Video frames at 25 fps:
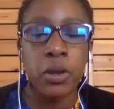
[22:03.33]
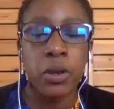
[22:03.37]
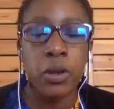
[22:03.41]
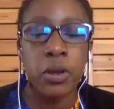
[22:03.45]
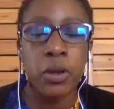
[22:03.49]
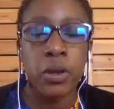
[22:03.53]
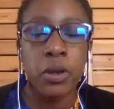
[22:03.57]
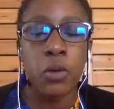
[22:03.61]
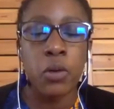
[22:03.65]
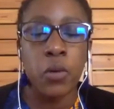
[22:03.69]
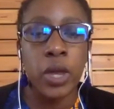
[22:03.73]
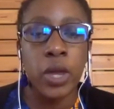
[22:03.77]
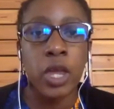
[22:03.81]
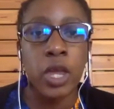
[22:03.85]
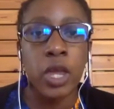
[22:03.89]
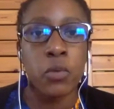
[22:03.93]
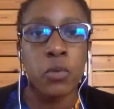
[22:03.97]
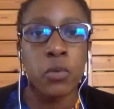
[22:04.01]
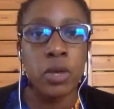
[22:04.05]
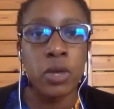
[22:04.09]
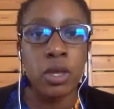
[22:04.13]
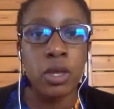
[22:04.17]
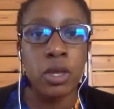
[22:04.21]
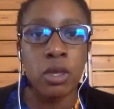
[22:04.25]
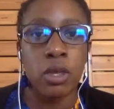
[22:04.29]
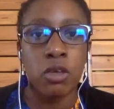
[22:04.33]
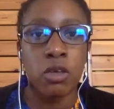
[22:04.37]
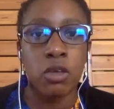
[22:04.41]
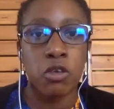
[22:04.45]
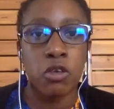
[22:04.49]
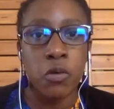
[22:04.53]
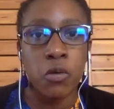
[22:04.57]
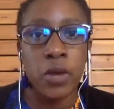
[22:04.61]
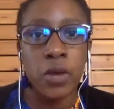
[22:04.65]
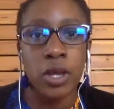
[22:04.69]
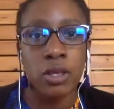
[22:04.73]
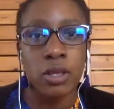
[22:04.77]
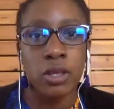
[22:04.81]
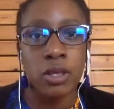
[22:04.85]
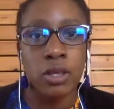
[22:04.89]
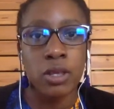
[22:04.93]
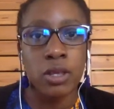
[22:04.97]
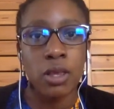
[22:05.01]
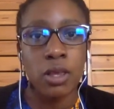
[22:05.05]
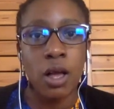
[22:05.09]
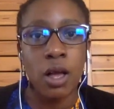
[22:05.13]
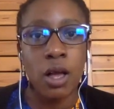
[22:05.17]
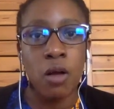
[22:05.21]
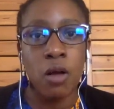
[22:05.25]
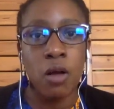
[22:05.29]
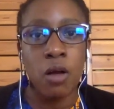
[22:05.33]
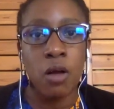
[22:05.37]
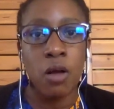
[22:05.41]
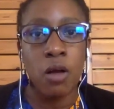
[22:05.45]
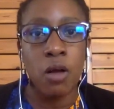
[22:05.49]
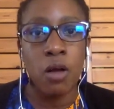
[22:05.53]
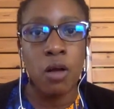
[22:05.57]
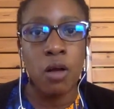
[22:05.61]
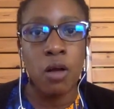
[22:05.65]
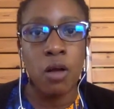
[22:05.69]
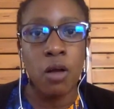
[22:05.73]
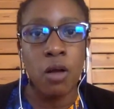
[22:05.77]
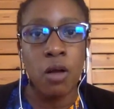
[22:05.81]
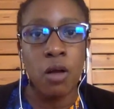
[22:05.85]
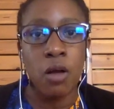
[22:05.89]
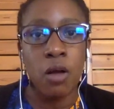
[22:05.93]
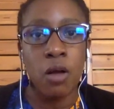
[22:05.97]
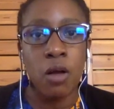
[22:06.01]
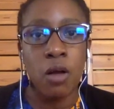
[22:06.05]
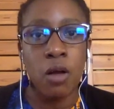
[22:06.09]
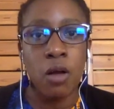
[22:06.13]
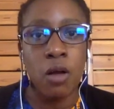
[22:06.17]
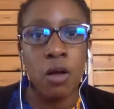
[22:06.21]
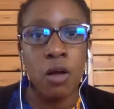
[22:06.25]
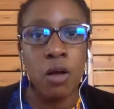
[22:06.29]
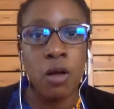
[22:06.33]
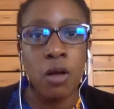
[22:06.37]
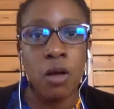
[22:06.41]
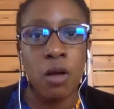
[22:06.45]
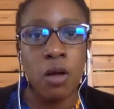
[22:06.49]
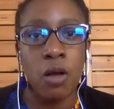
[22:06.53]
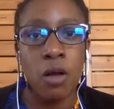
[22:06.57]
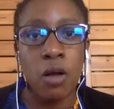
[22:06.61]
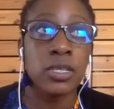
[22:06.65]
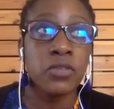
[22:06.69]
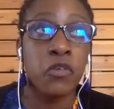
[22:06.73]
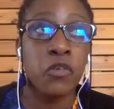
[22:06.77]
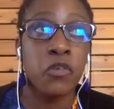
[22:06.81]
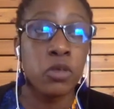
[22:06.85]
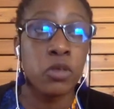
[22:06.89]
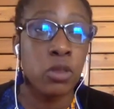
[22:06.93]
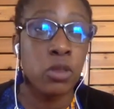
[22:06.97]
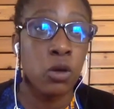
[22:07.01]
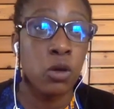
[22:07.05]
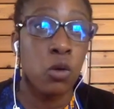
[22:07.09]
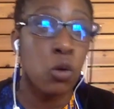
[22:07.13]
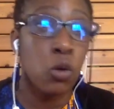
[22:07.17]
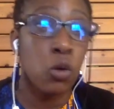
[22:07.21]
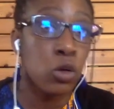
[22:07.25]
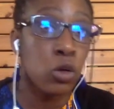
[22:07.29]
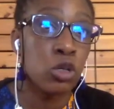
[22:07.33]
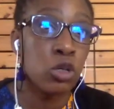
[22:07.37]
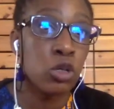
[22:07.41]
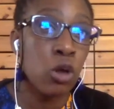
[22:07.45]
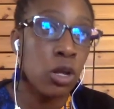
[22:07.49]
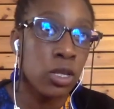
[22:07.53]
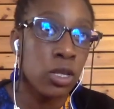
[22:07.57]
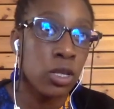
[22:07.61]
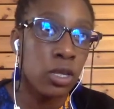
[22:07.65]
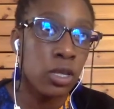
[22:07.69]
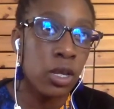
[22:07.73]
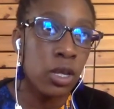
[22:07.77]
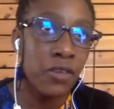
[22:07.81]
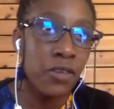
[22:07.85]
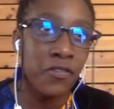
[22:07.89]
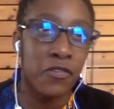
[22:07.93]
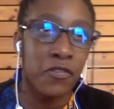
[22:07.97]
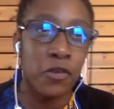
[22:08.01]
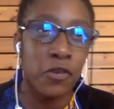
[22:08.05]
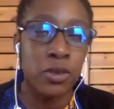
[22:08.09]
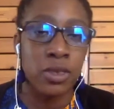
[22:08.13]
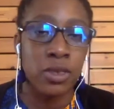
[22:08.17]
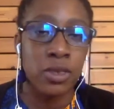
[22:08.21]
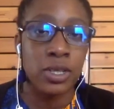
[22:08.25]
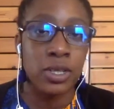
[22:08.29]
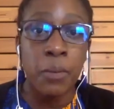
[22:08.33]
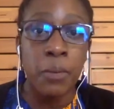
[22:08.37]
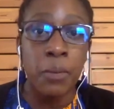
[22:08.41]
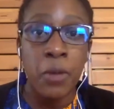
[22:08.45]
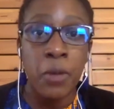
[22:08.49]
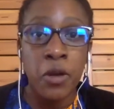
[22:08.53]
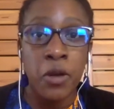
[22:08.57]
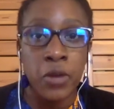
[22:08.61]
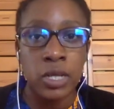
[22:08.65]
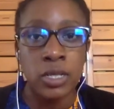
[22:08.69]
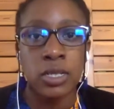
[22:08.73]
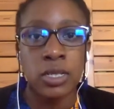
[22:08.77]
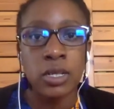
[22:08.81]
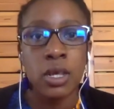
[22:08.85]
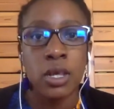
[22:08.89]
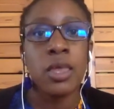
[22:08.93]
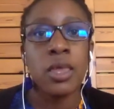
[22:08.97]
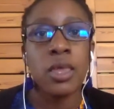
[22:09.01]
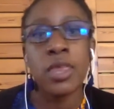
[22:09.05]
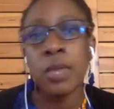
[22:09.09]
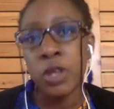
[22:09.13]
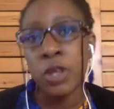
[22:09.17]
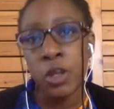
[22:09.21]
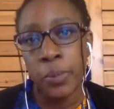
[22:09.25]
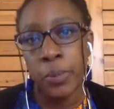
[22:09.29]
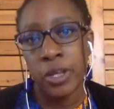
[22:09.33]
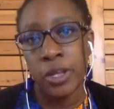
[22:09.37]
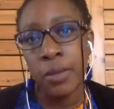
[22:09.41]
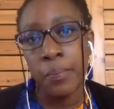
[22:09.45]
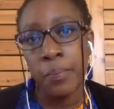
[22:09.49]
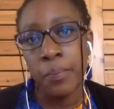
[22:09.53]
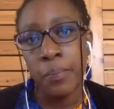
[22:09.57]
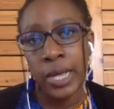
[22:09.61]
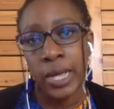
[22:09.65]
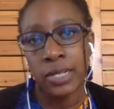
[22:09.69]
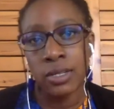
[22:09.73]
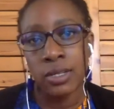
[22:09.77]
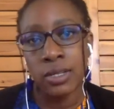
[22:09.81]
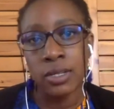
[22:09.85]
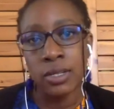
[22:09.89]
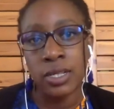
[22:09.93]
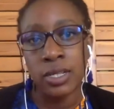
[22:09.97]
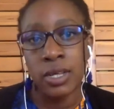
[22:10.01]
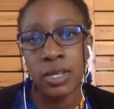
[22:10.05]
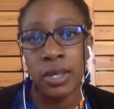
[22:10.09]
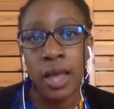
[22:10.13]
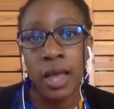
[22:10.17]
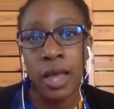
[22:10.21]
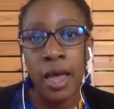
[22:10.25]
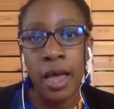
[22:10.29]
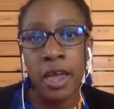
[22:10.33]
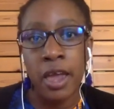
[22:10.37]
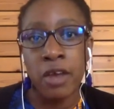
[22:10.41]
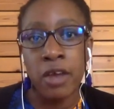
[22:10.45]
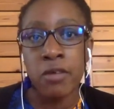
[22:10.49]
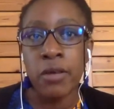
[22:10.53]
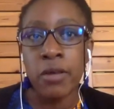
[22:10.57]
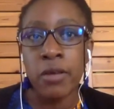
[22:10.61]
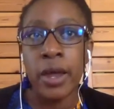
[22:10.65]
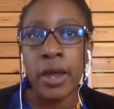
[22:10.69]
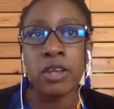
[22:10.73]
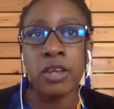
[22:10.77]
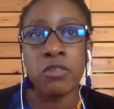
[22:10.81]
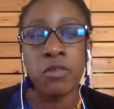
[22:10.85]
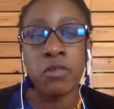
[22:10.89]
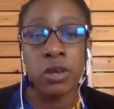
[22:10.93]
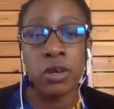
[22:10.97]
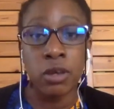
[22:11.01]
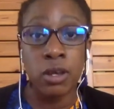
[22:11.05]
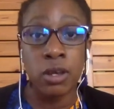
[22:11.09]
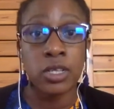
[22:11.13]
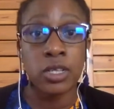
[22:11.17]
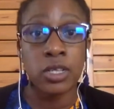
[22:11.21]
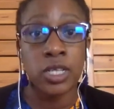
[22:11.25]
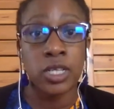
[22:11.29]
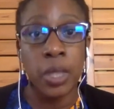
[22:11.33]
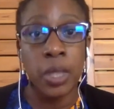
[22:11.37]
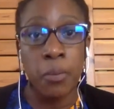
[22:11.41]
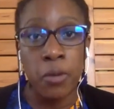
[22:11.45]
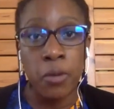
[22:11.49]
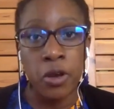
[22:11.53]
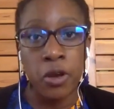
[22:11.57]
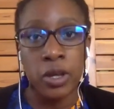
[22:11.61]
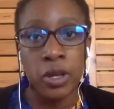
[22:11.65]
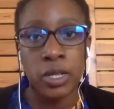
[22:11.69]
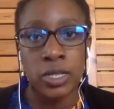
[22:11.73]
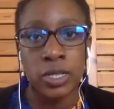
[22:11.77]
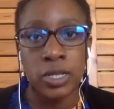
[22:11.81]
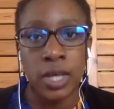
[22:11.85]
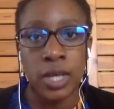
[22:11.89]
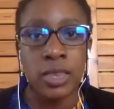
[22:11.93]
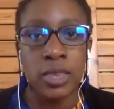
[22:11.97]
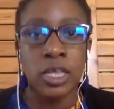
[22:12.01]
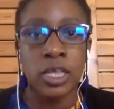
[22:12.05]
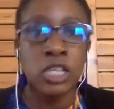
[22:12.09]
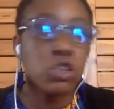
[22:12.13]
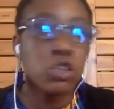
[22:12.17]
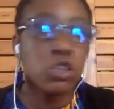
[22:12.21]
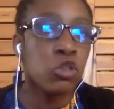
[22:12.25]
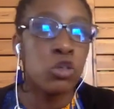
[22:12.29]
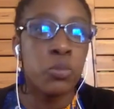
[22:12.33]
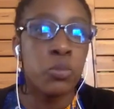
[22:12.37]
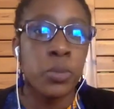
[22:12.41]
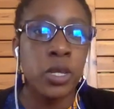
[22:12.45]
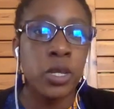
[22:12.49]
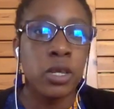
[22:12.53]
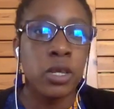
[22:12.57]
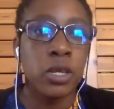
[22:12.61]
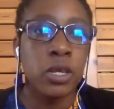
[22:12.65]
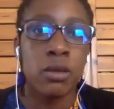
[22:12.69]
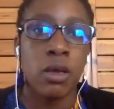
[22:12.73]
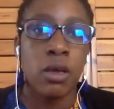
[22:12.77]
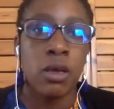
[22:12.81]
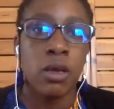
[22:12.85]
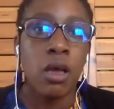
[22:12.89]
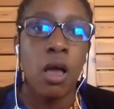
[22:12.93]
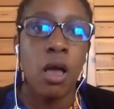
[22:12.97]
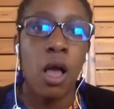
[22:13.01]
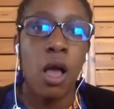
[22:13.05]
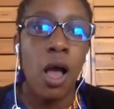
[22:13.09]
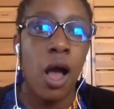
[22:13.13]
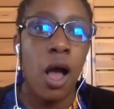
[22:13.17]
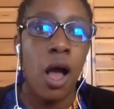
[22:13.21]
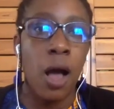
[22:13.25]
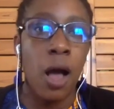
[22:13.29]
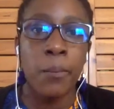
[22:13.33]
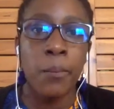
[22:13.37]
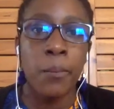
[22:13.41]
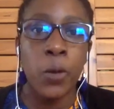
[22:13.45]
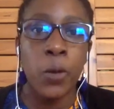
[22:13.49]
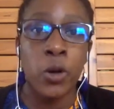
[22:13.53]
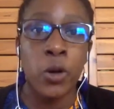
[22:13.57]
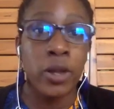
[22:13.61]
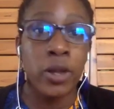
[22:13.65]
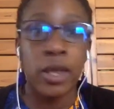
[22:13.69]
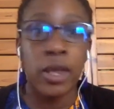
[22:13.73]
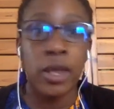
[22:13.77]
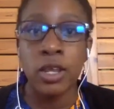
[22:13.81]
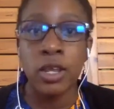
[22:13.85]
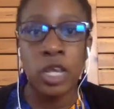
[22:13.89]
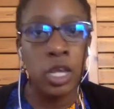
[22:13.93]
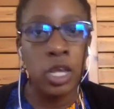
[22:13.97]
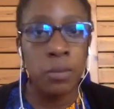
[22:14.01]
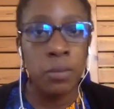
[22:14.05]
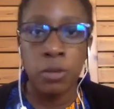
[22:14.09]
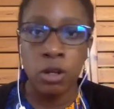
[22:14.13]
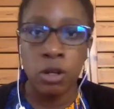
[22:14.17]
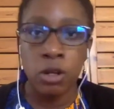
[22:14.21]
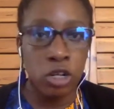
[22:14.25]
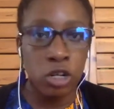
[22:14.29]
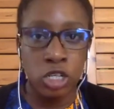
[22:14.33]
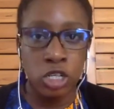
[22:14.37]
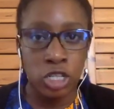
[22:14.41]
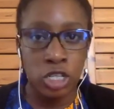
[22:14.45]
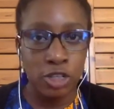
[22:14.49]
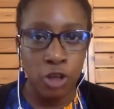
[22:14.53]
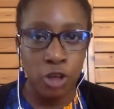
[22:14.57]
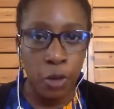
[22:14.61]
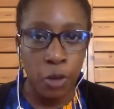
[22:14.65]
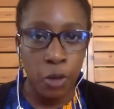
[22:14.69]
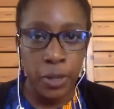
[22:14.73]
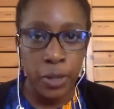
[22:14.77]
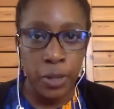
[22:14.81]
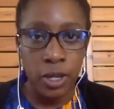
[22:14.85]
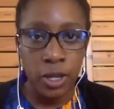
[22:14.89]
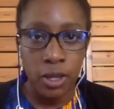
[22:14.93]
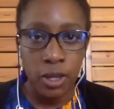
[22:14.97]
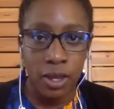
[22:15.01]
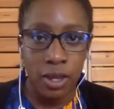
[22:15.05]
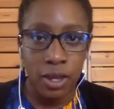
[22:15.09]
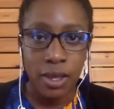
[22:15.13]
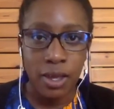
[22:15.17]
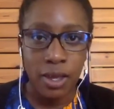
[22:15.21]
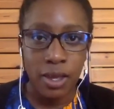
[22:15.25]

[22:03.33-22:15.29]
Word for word: way we curate our content. That's for the course content. For the summaries, the Immunopaedia ambassadors and I write regular summaries, and this could be on any immunology topic.